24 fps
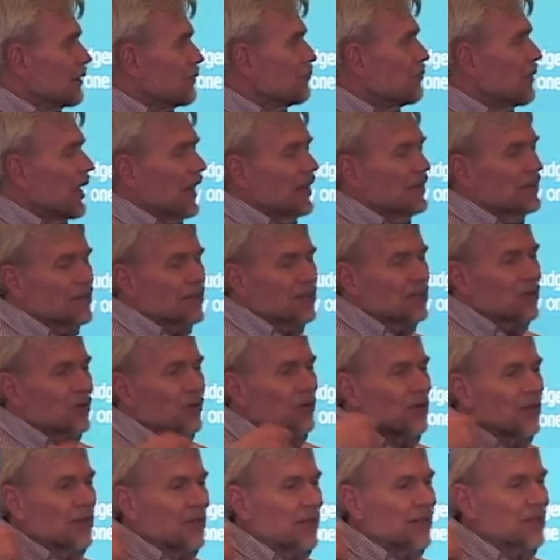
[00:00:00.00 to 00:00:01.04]

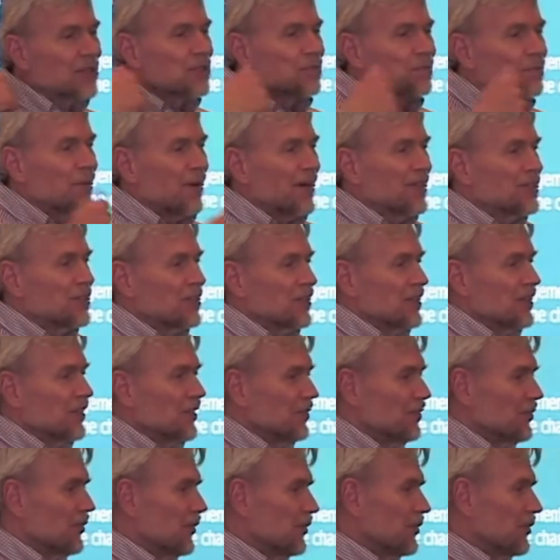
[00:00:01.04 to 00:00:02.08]
mandatory expression
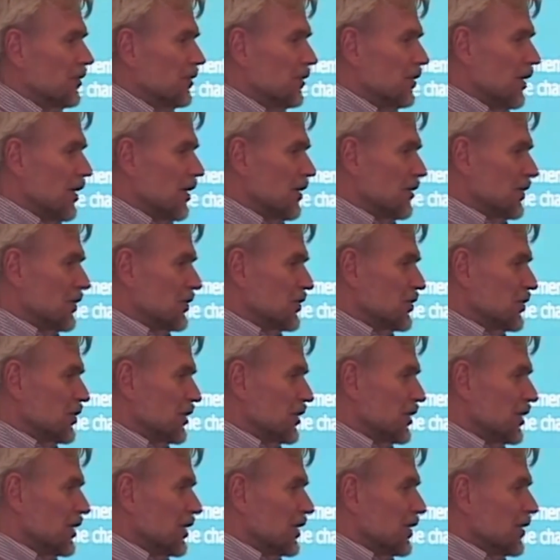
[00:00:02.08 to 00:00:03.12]
of the
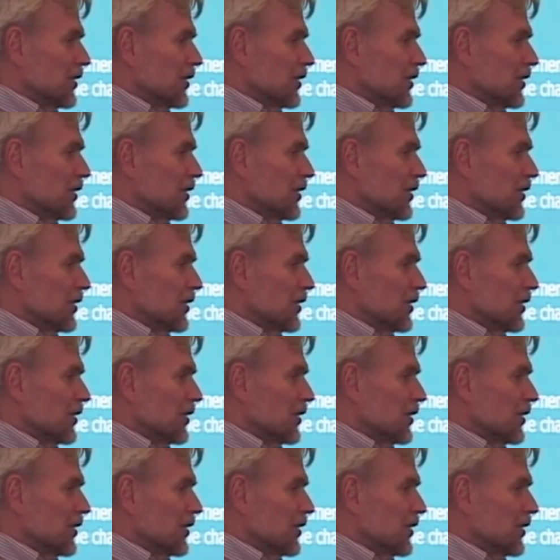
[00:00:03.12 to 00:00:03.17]
theology.